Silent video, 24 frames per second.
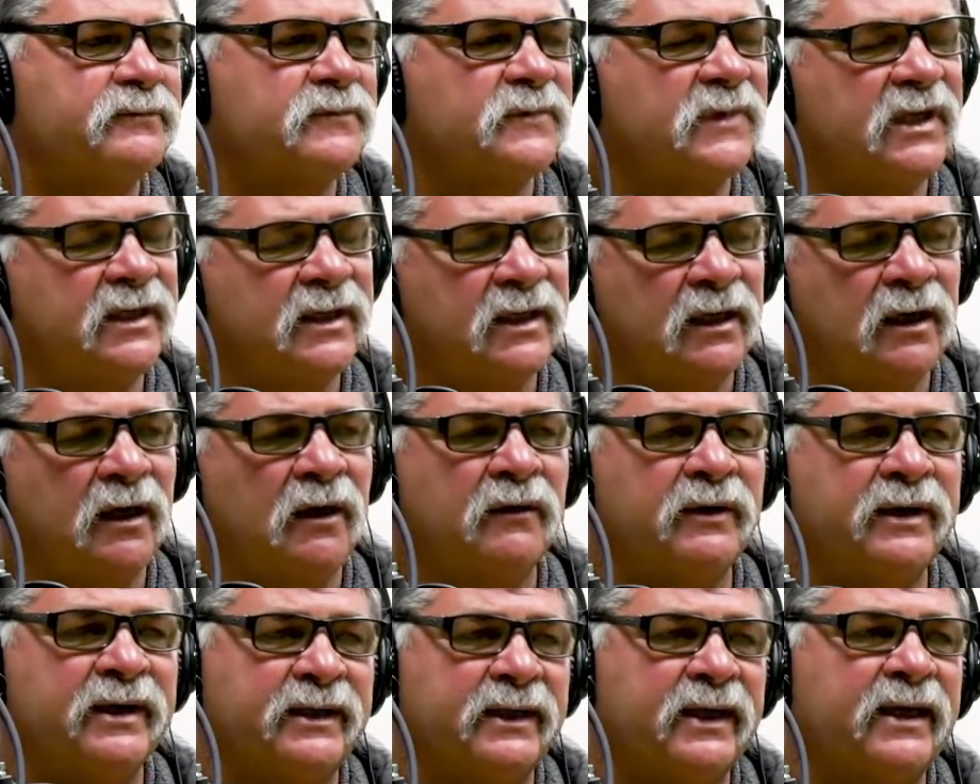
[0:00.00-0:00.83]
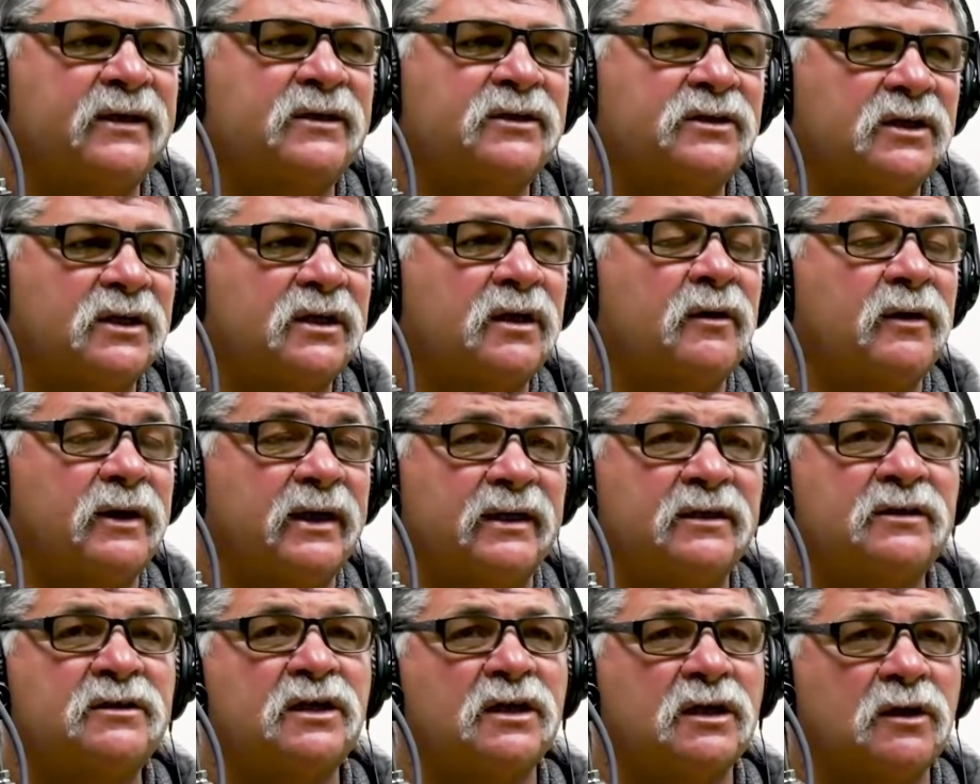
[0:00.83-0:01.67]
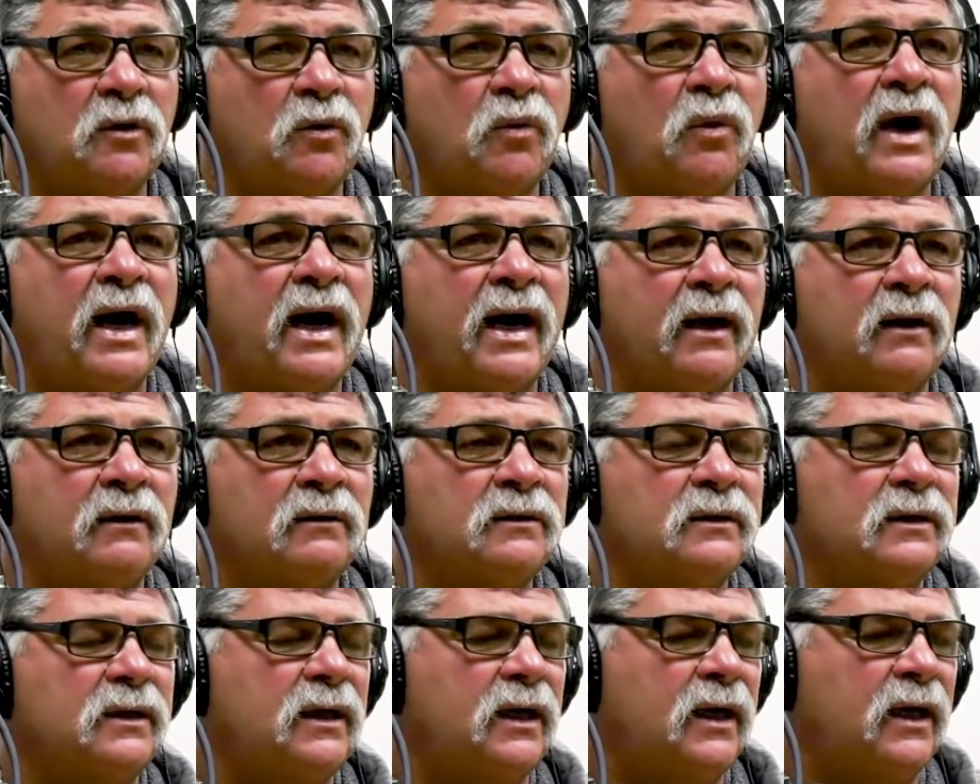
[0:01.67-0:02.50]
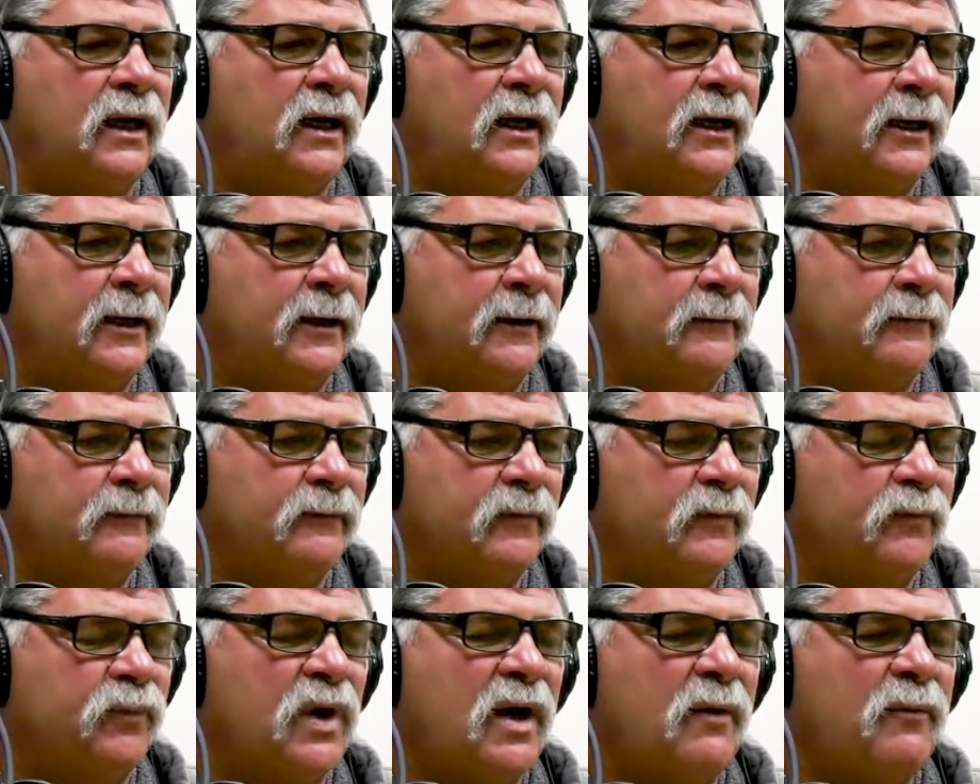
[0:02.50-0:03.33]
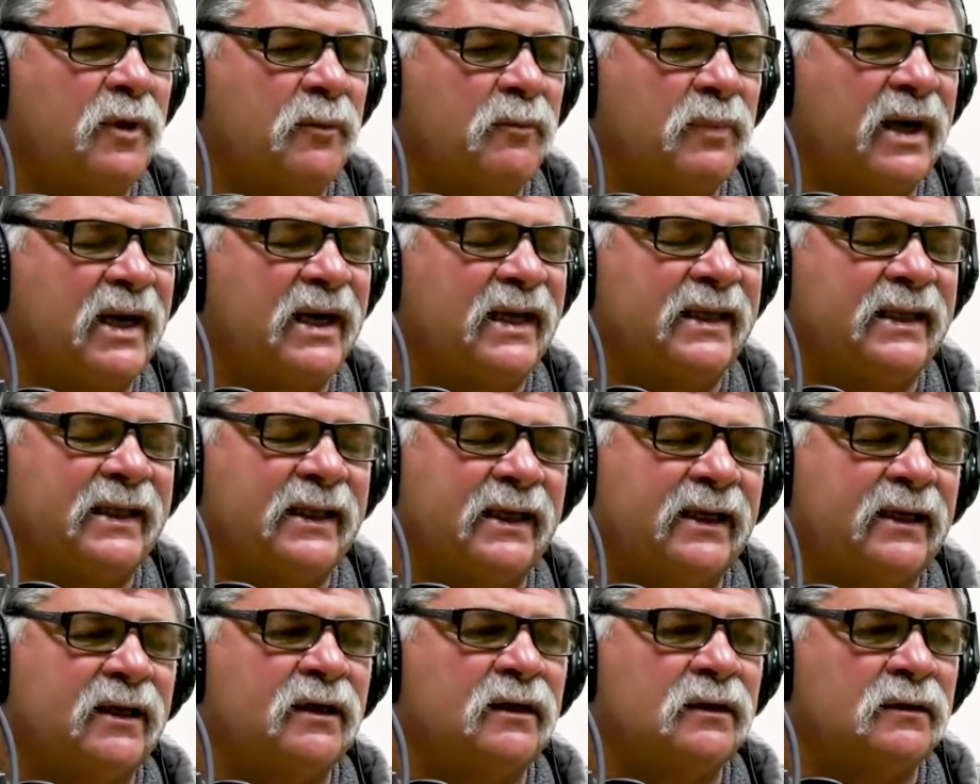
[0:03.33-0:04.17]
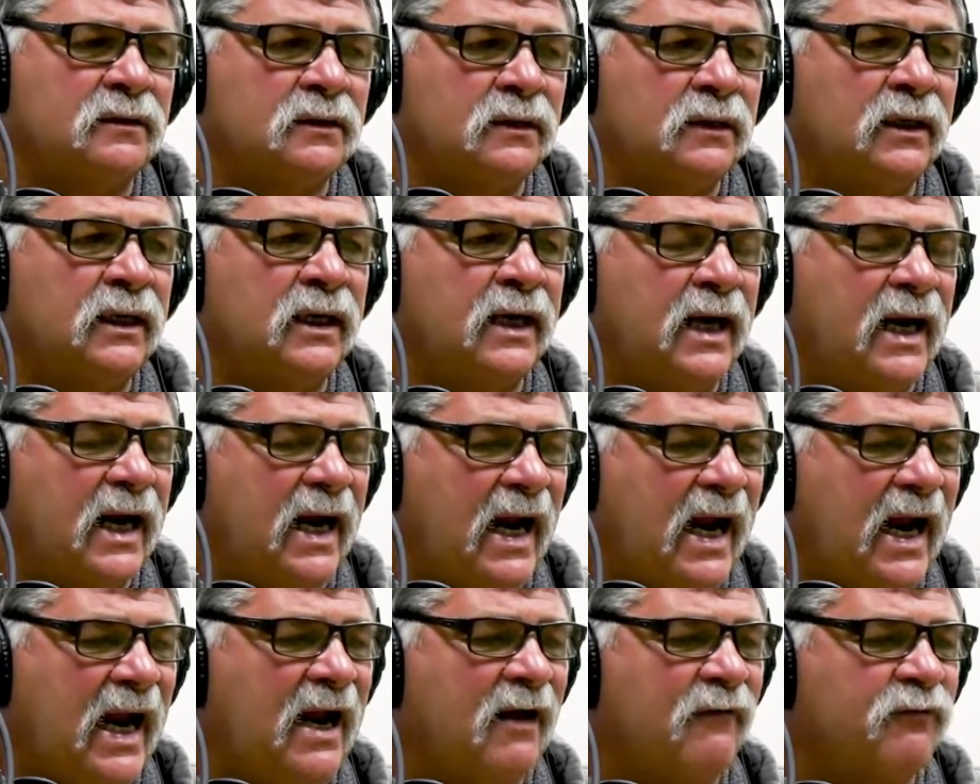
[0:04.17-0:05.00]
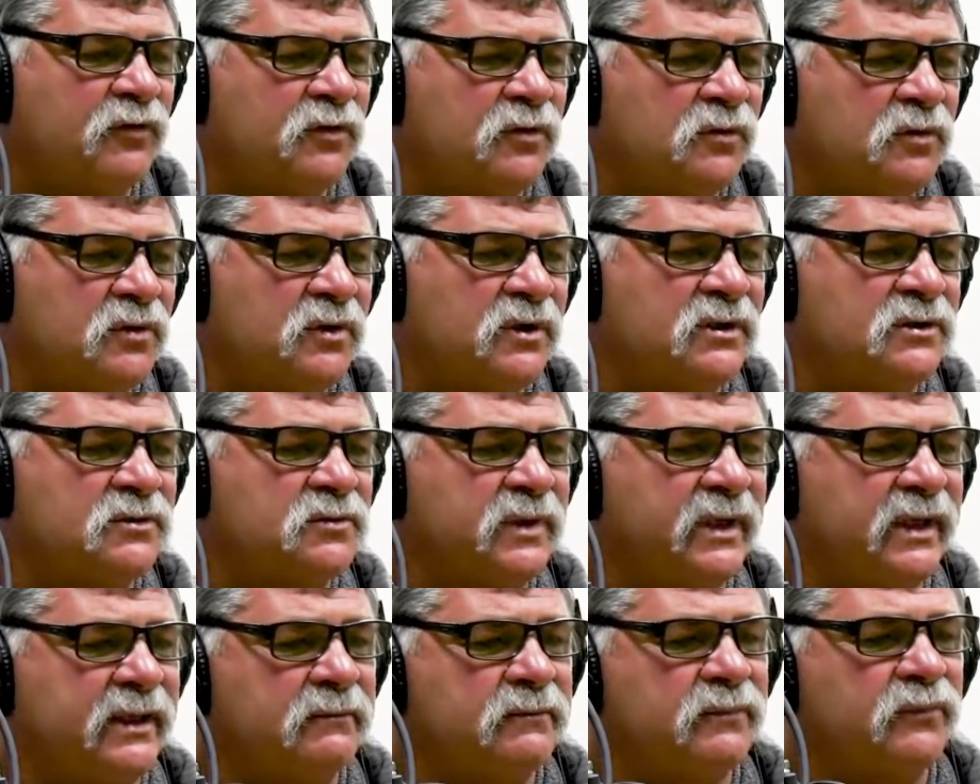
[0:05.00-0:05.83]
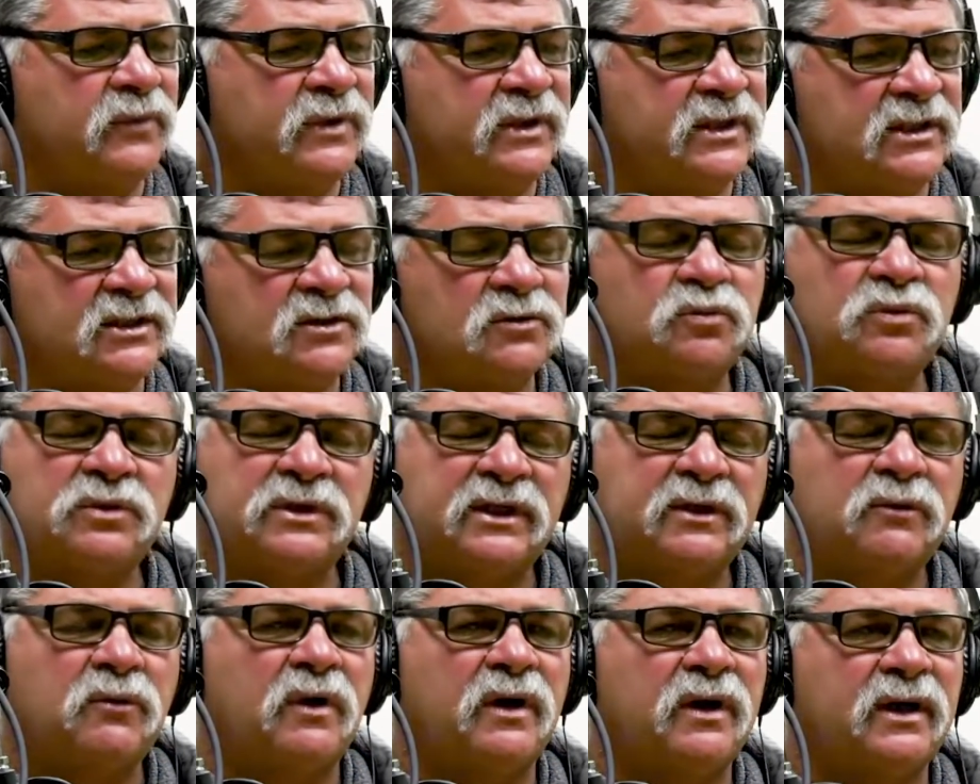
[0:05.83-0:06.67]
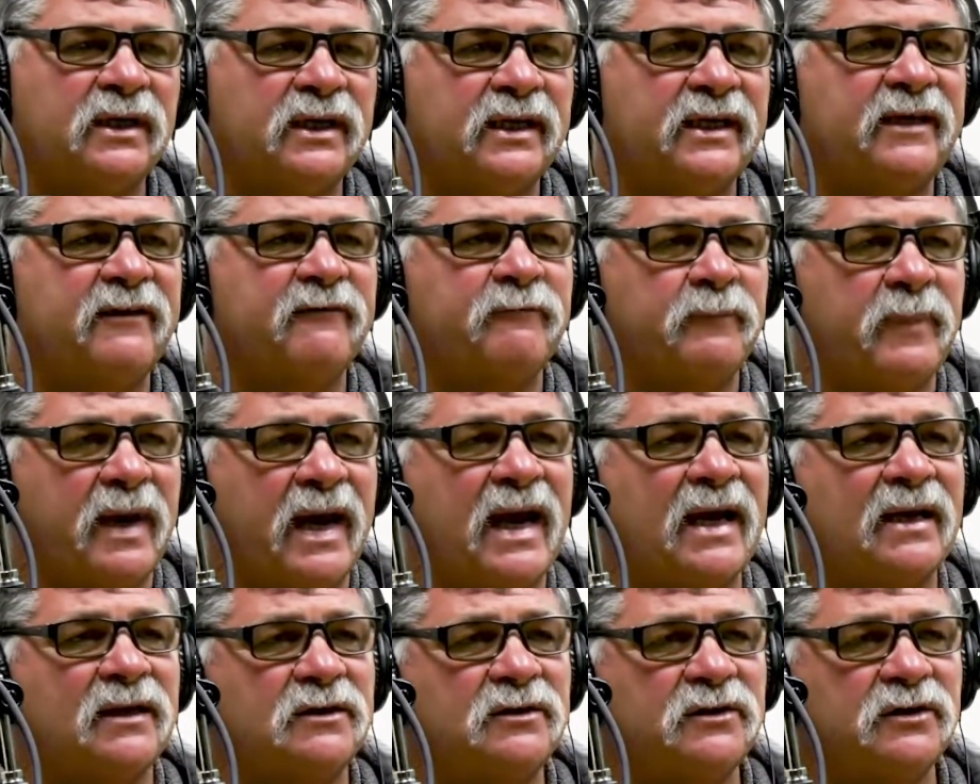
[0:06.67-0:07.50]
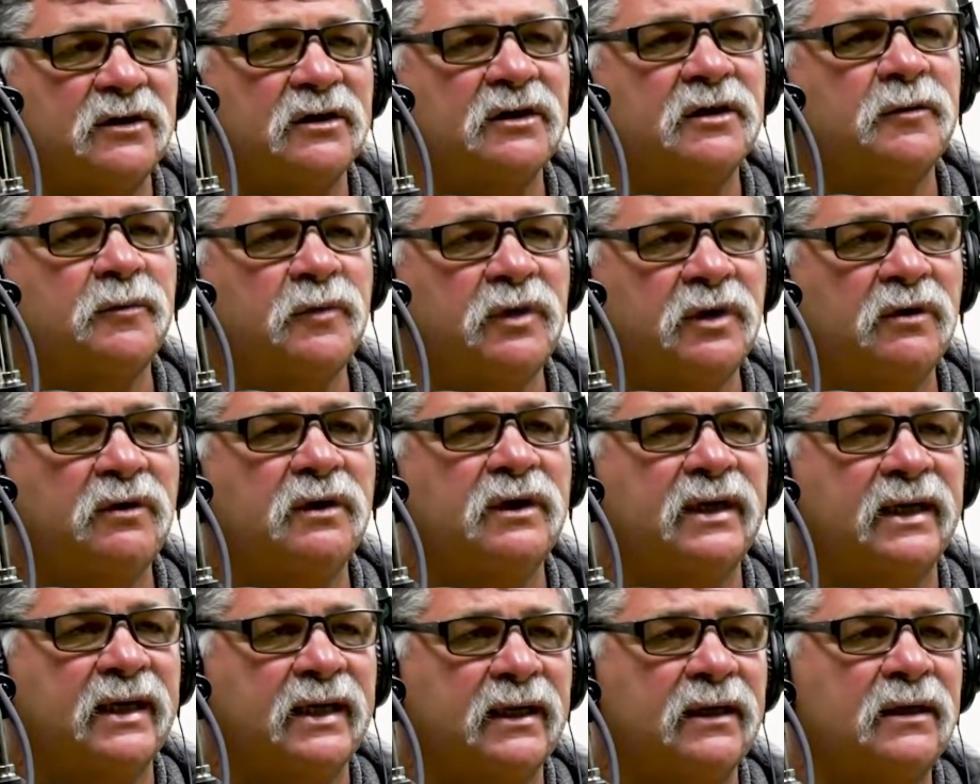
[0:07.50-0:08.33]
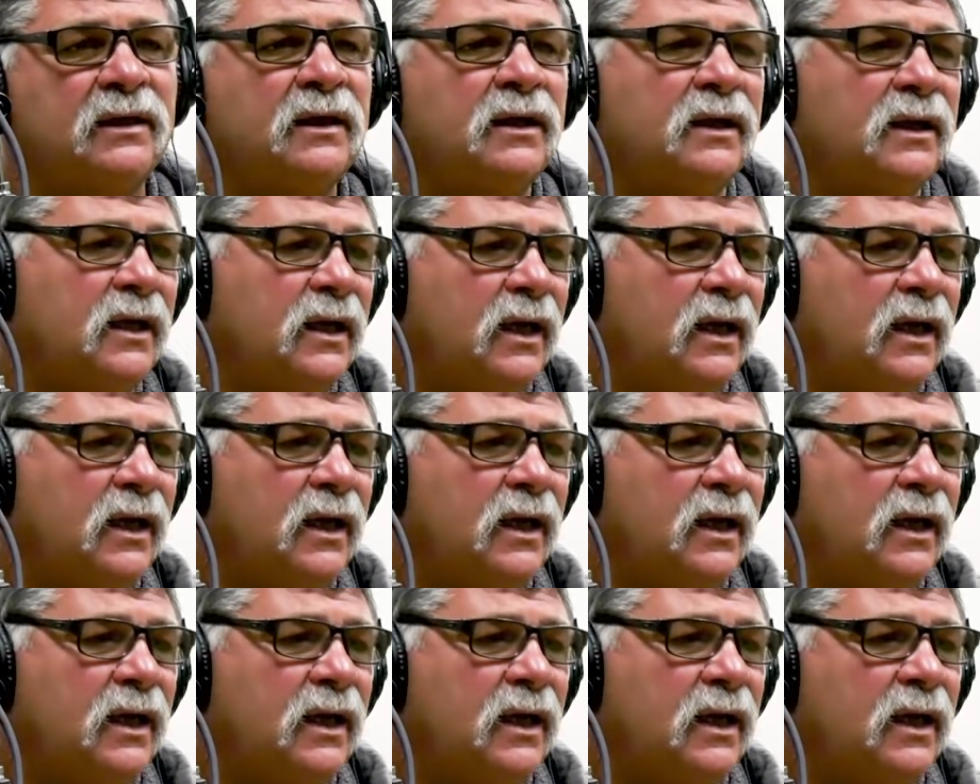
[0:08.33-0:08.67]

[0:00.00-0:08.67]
it took a while, probably about a year afterwards, we just really wanted to give back to the community.